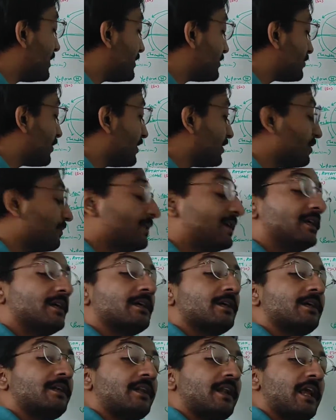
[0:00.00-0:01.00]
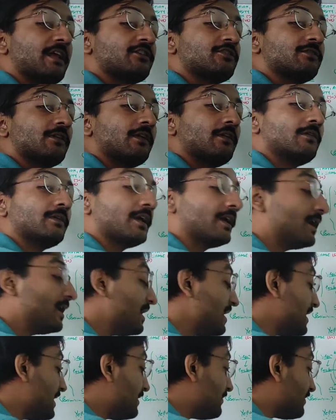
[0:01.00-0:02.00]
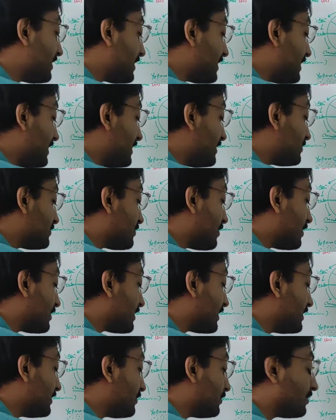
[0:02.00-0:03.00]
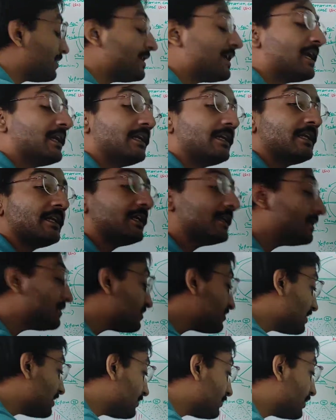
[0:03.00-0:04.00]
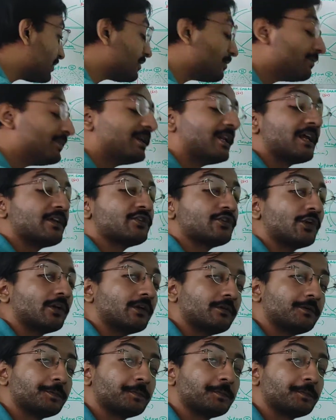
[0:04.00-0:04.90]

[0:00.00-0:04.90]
he is going to be rational. Okay. Even if he is not into reality, he is still going to be rational.